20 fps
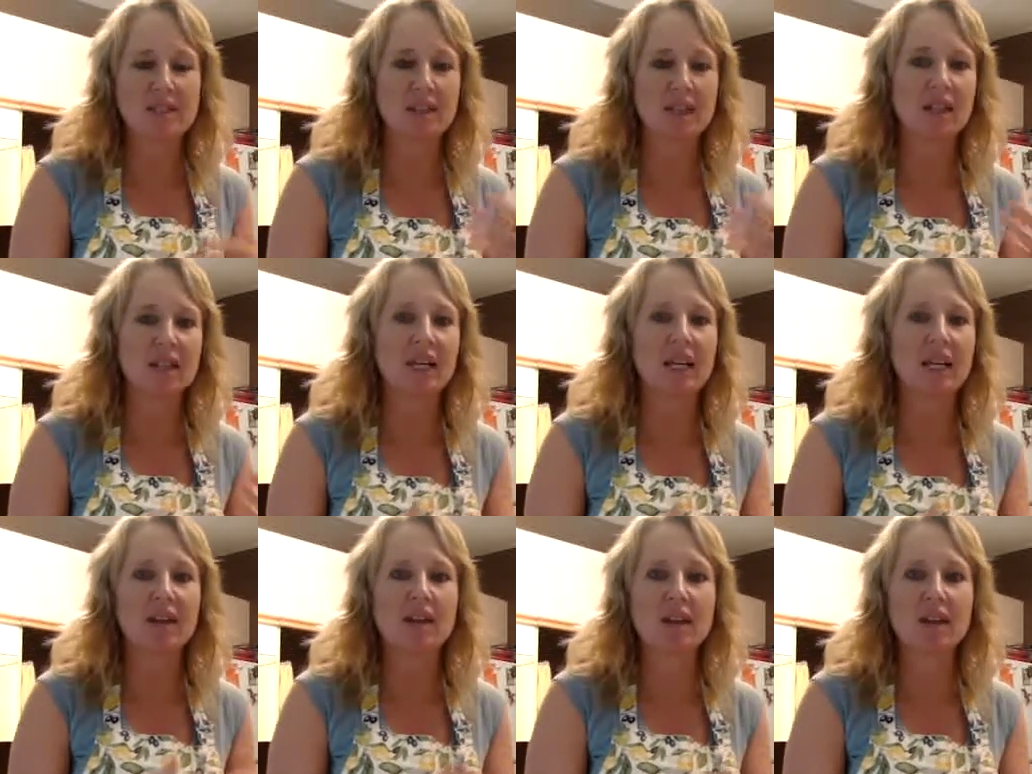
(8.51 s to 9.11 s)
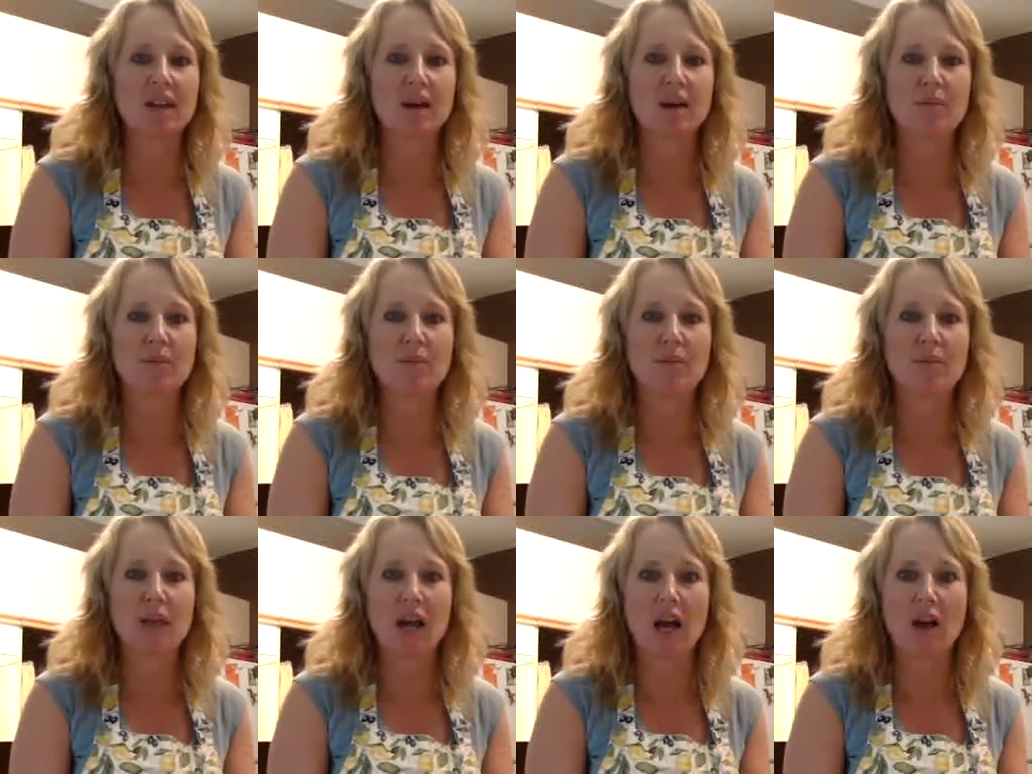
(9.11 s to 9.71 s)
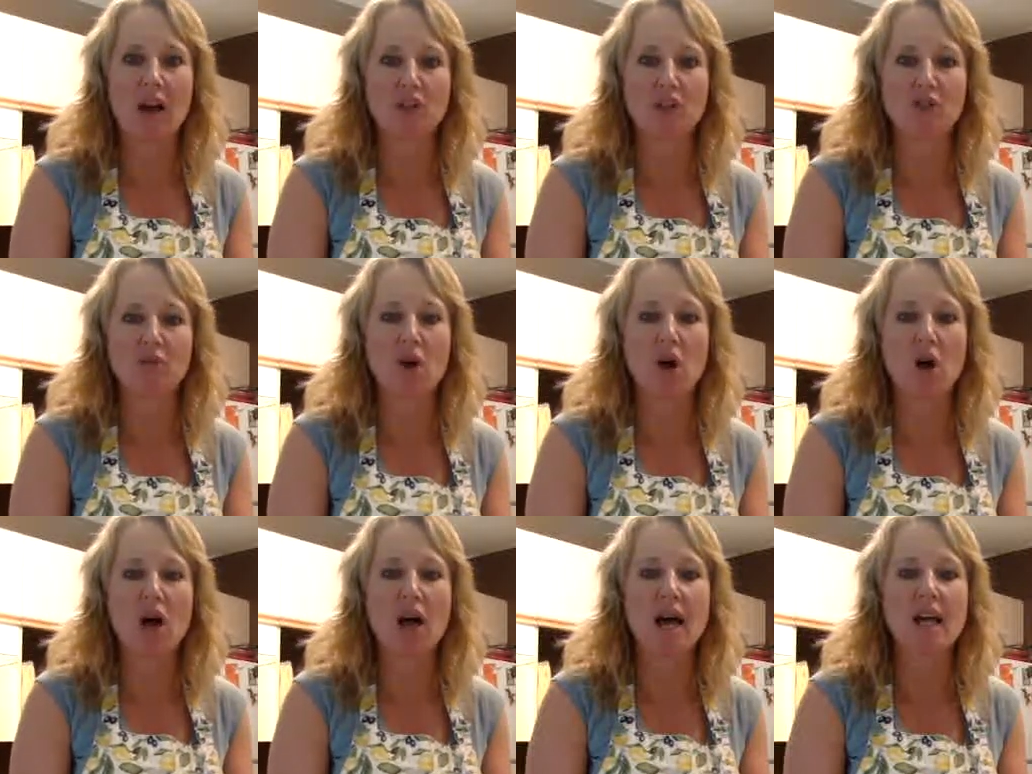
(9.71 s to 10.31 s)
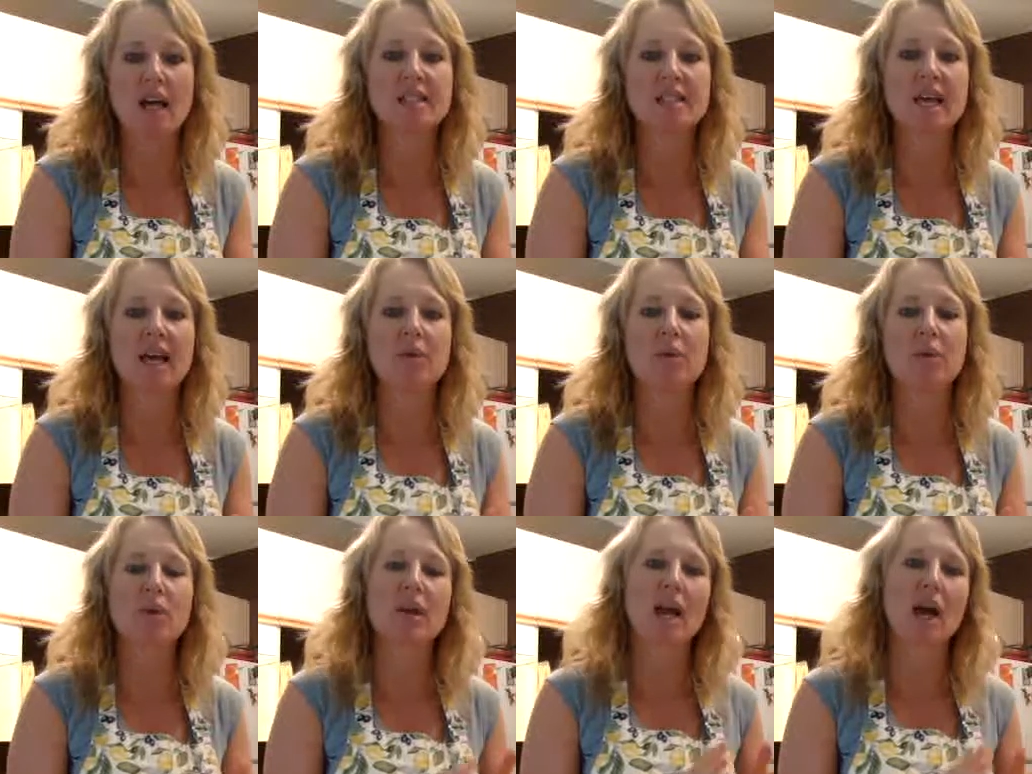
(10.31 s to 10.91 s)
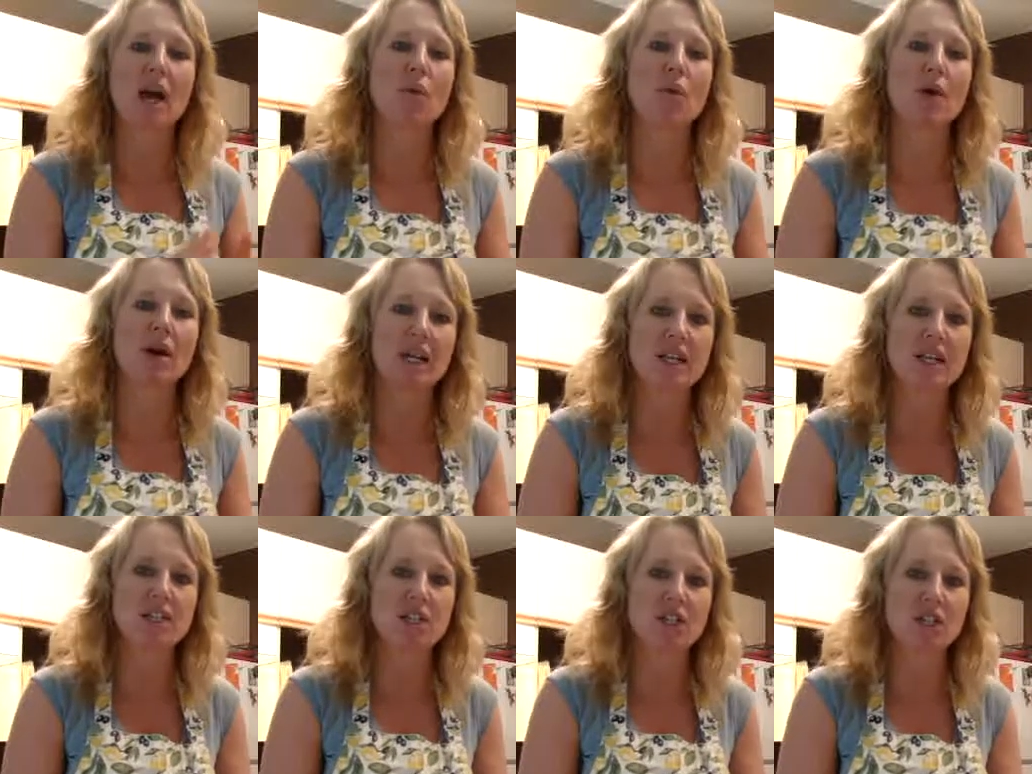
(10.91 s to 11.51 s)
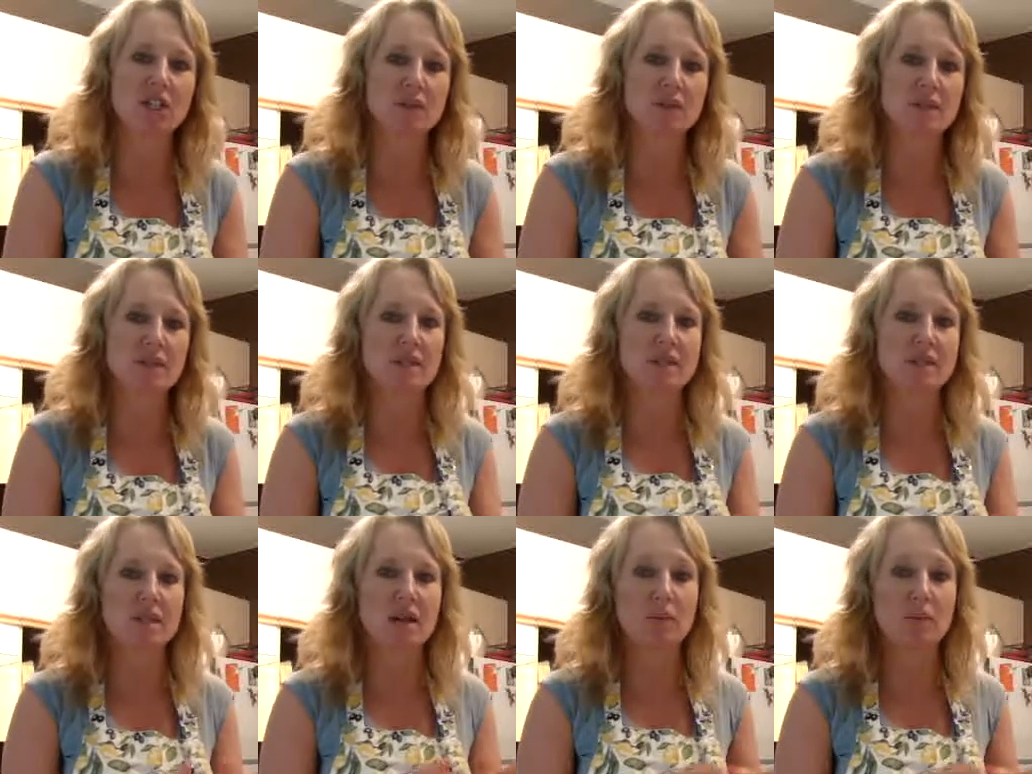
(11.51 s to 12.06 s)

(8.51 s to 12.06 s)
and cleaned the Irish moss, and we're now ready to use this,